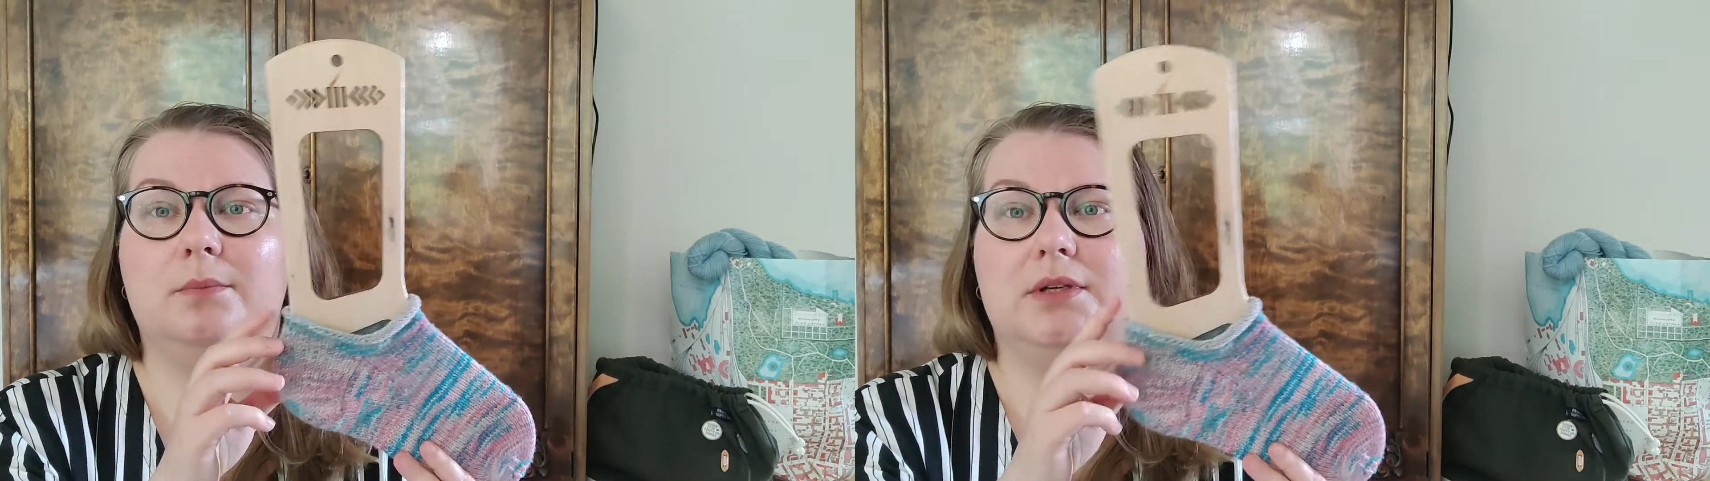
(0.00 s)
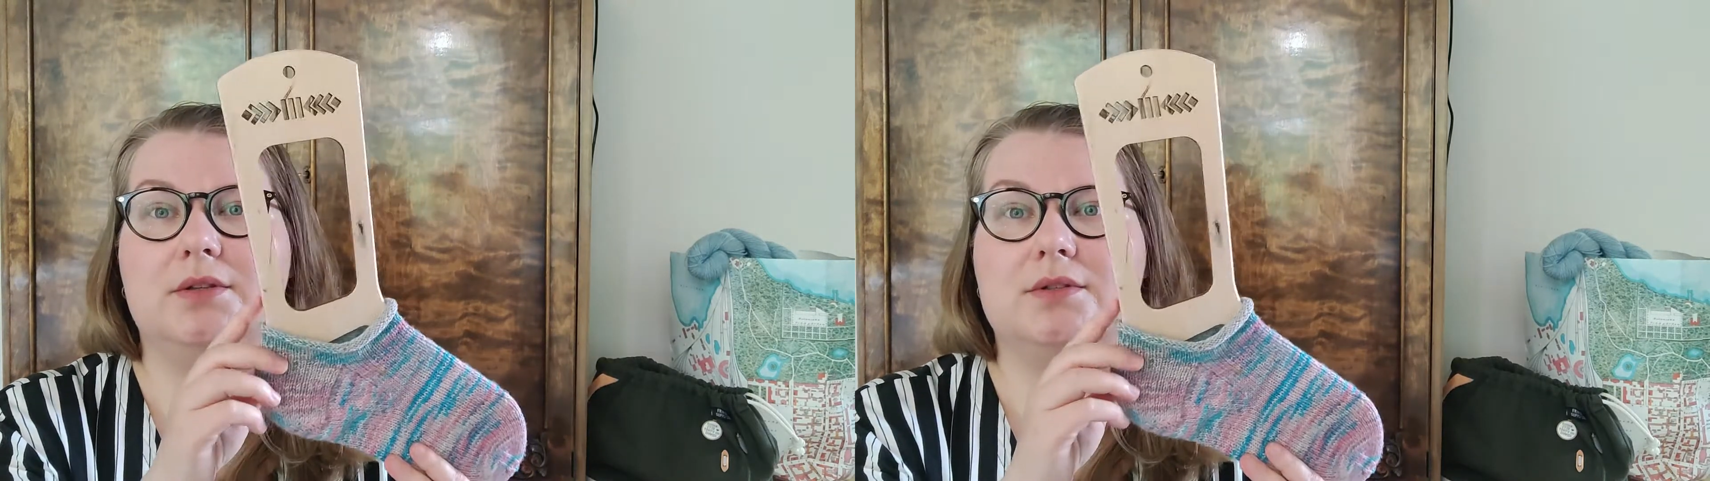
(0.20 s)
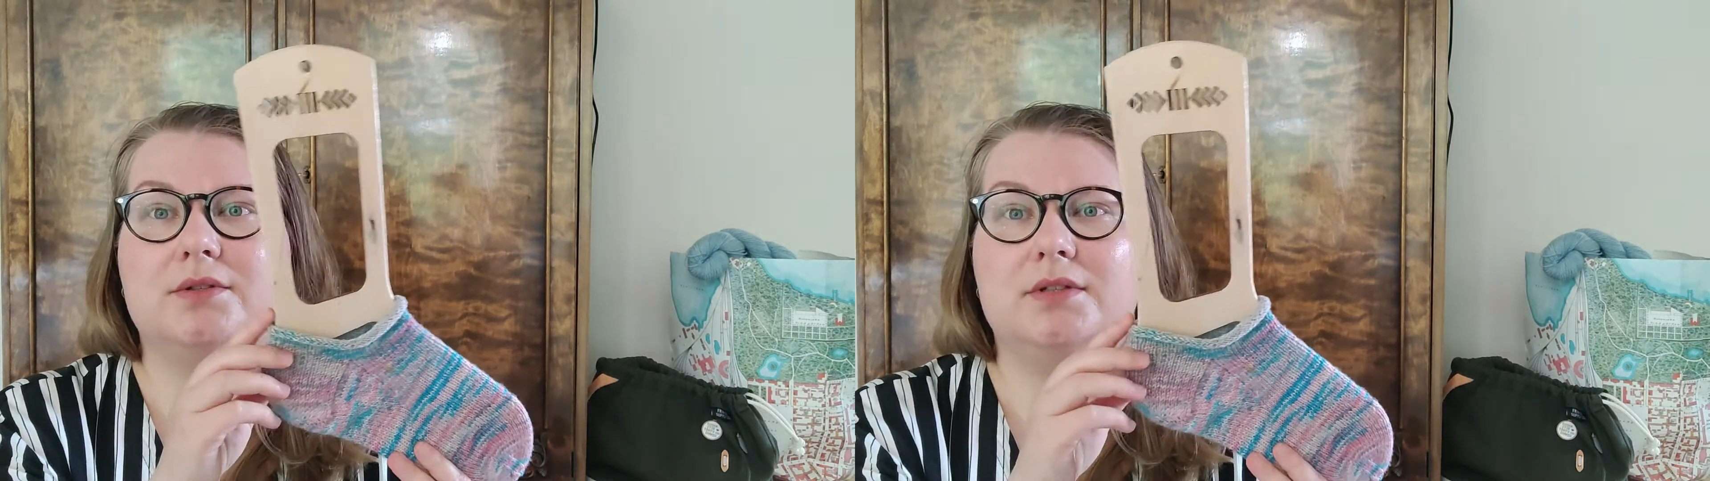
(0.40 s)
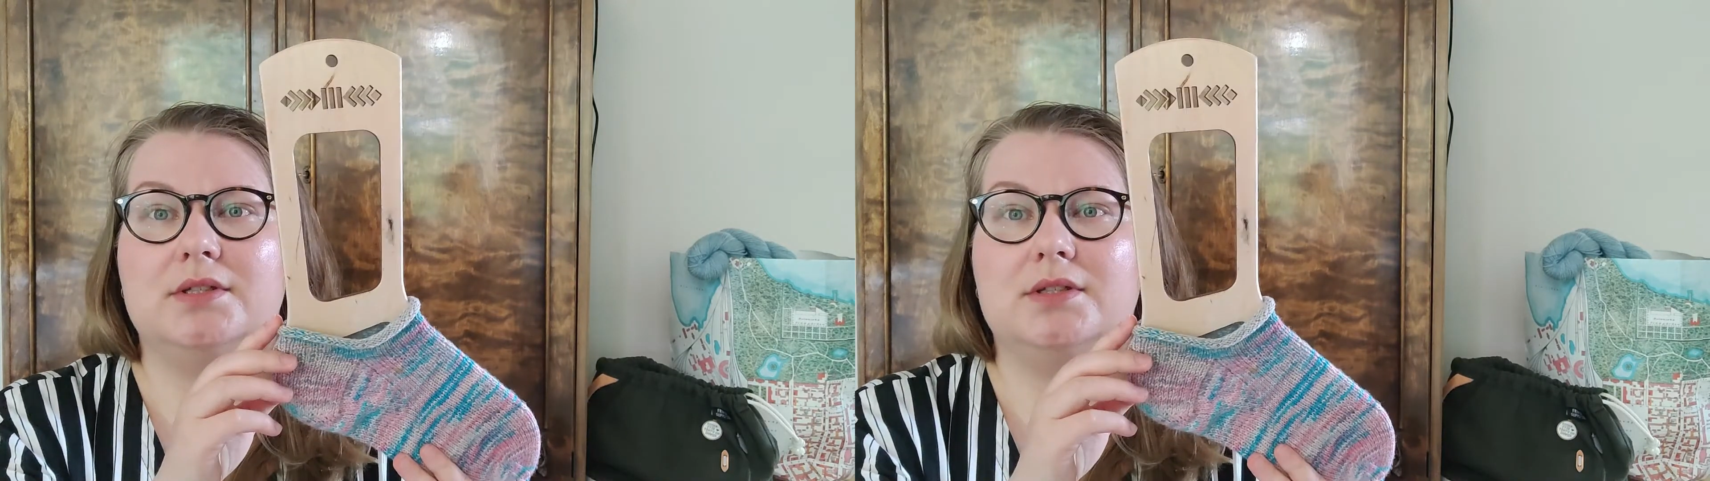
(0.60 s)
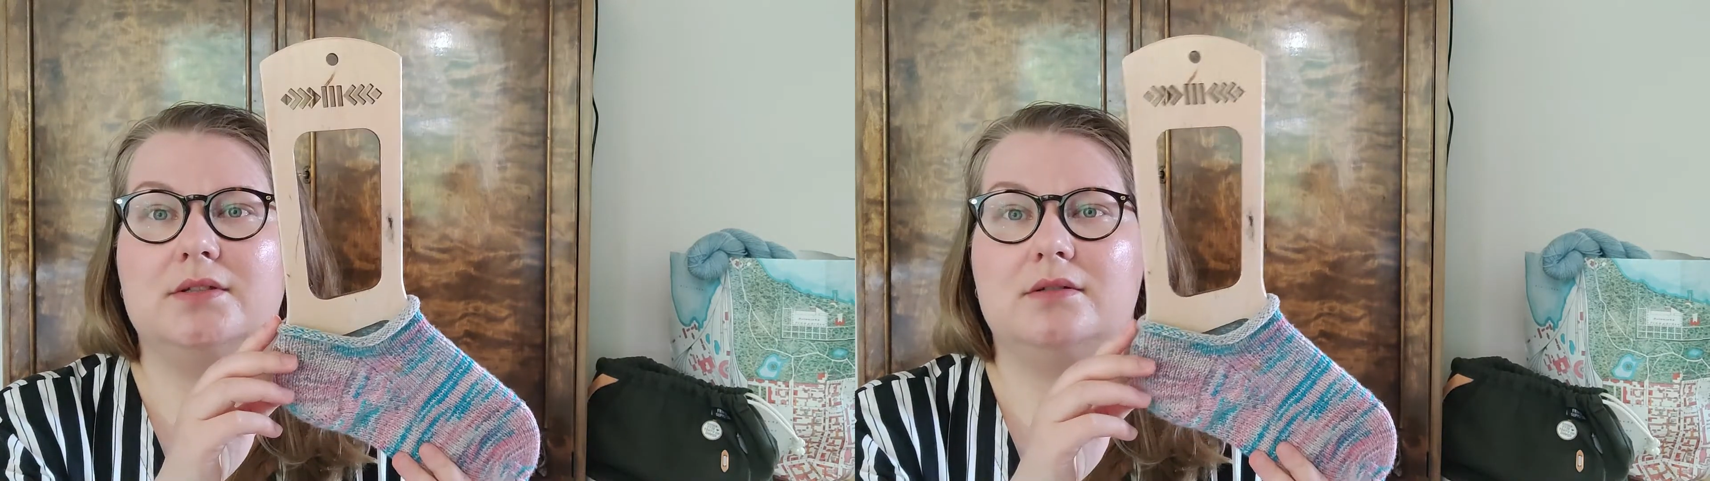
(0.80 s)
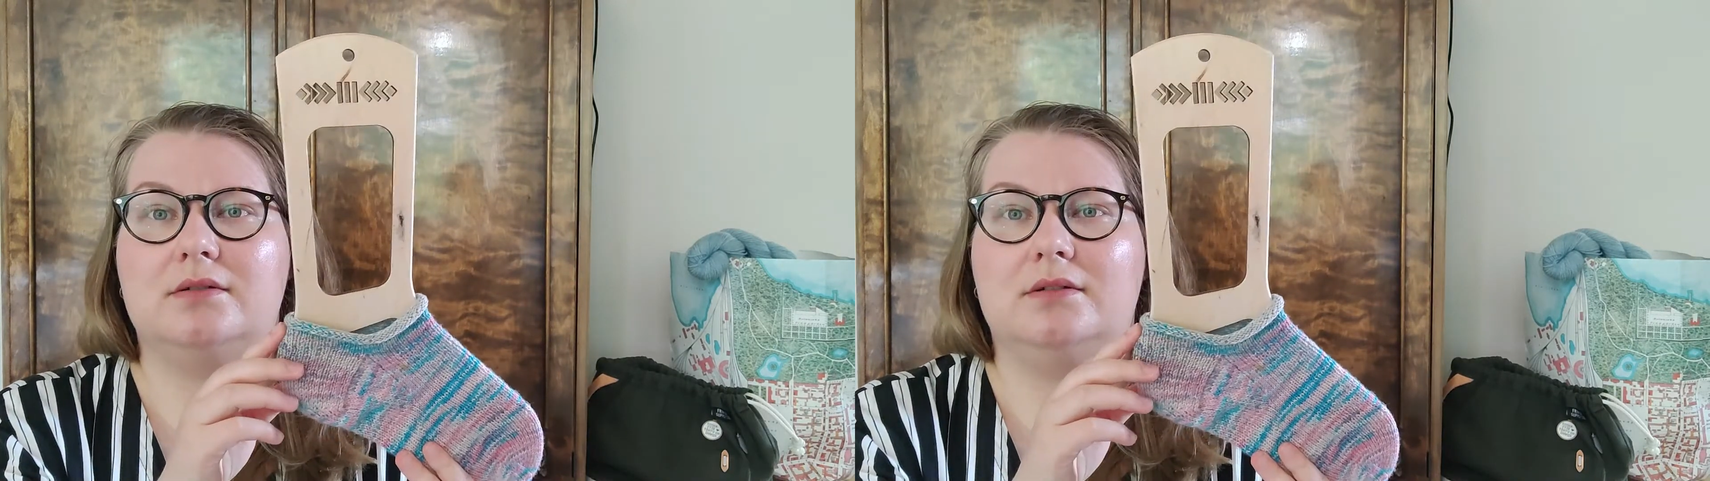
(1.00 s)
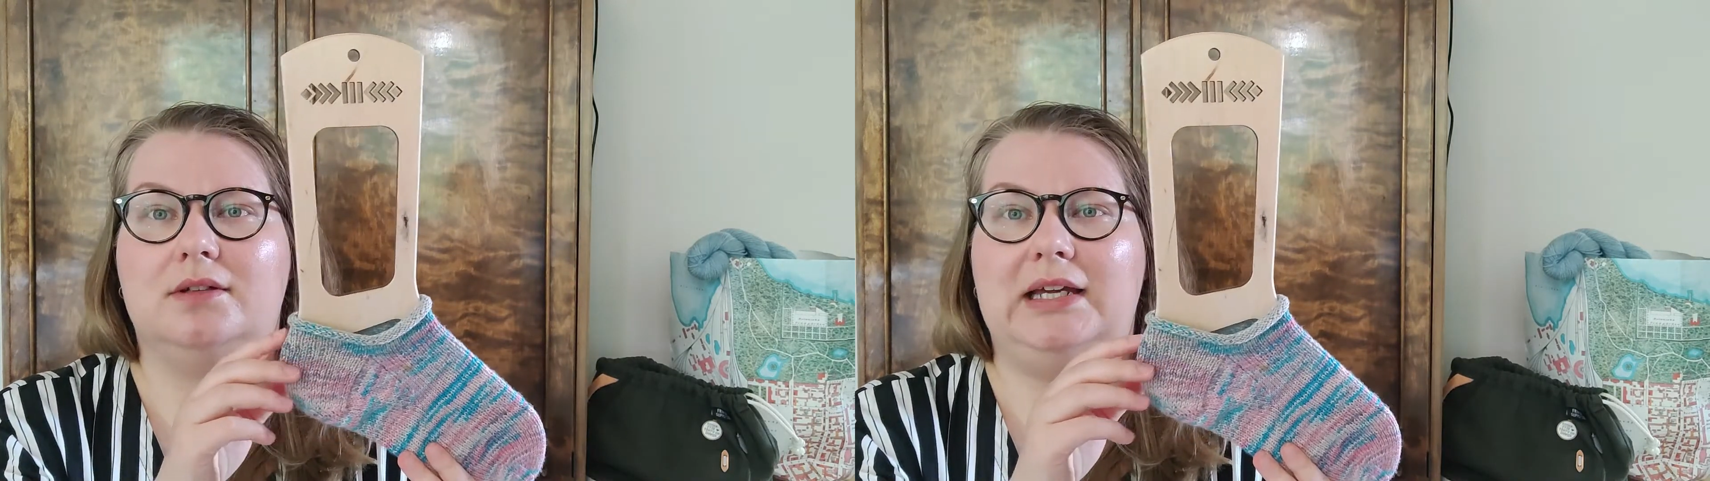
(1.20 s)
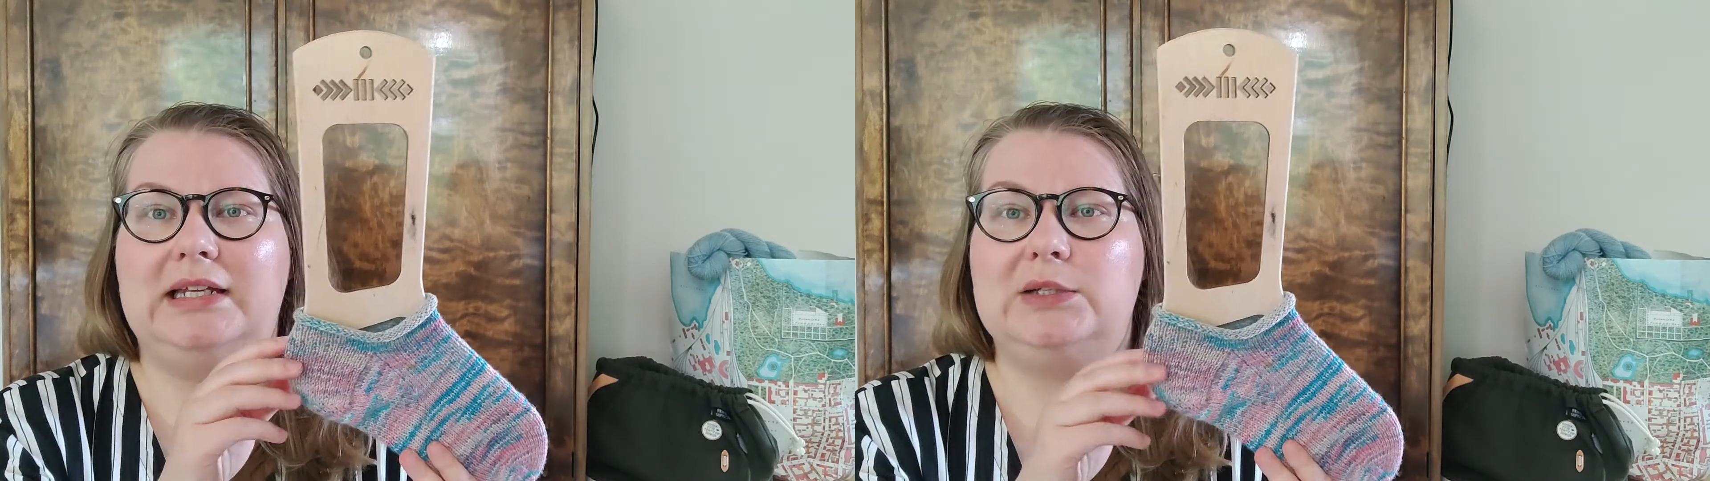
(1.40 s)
because it